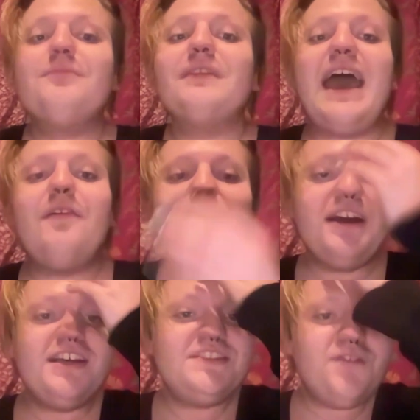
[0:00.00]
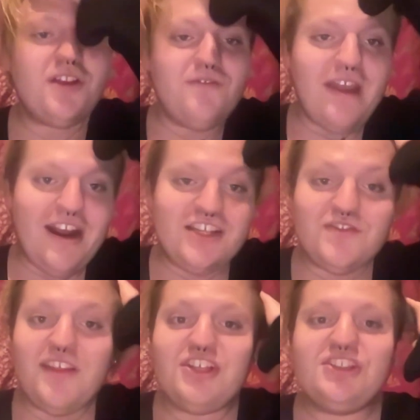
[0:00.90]
Africa is full of various
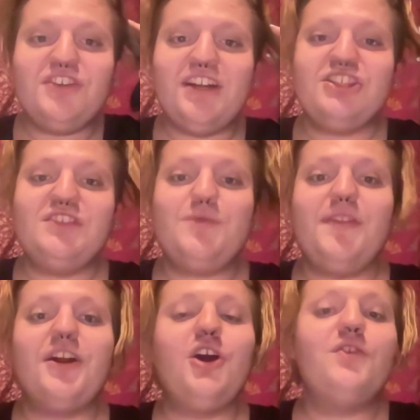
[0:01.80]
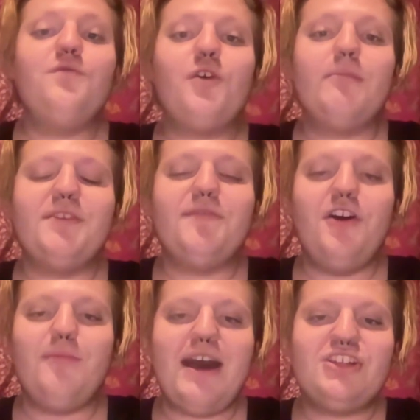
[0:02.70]
religious traditions with their own forms of
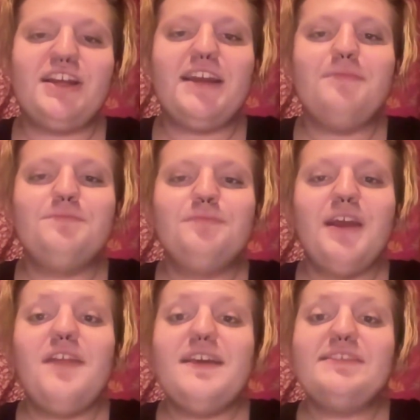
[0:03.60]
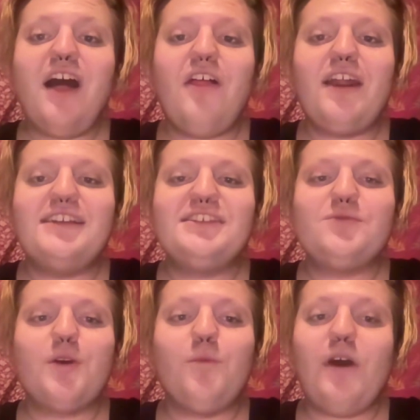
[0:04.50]
folk magic. These colonizers
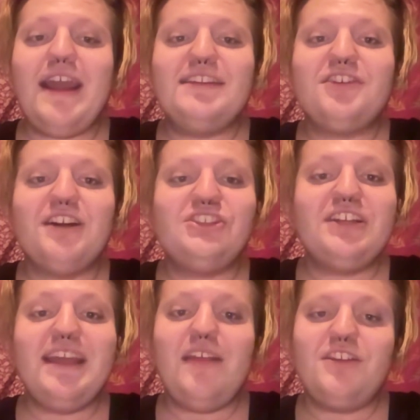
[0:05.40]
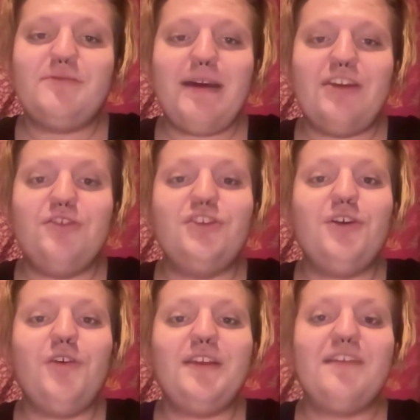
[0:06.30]
were white, Christian Englishmen who knew
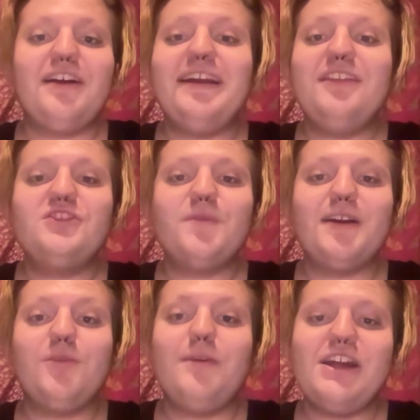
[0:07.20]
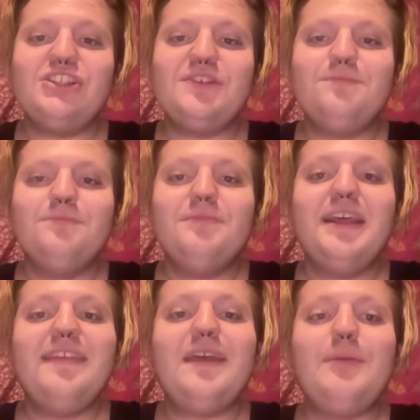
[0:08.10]
only their English word witch,
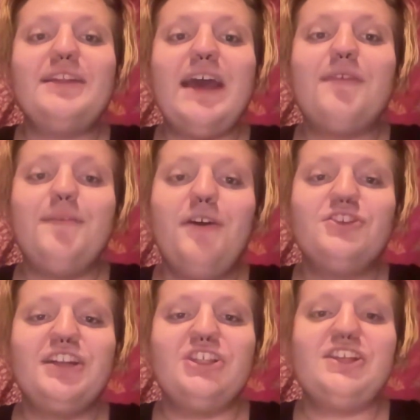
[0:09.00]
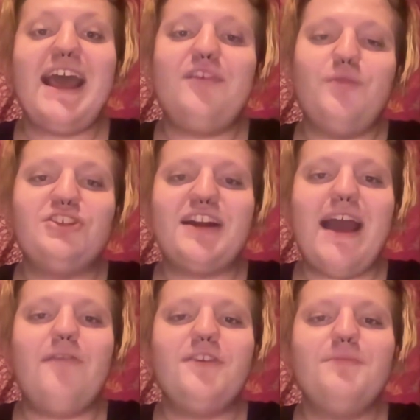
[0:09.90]
and labeled every folk tradition as
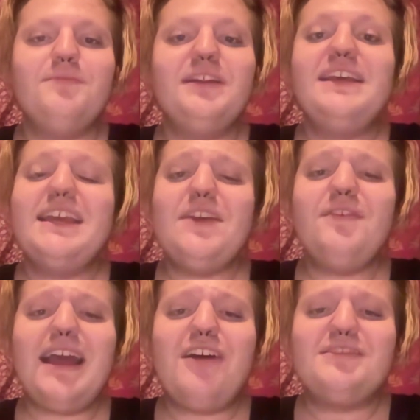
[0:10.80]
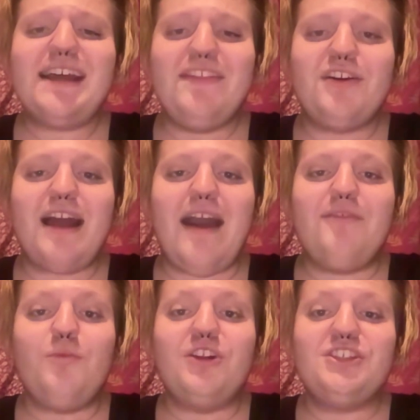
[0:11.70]
witchcraft. Even outside the
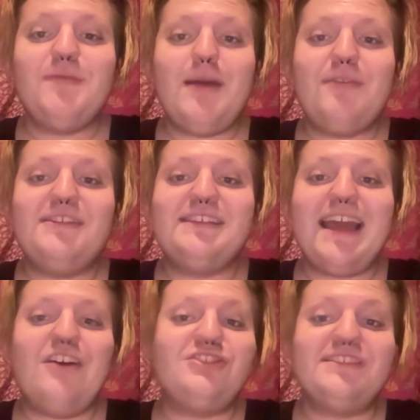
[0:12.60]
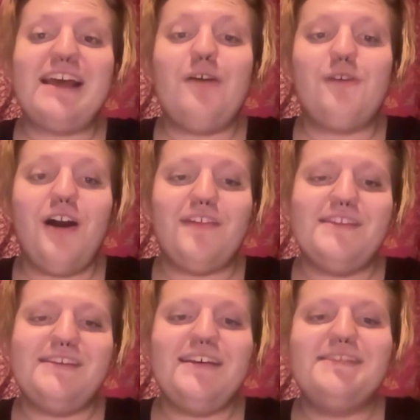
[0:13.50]
craft, one should be able to see just how wrong
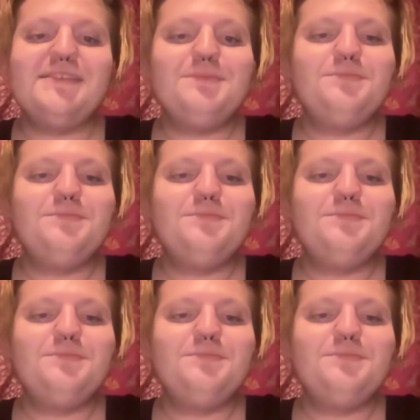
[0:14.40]
this is.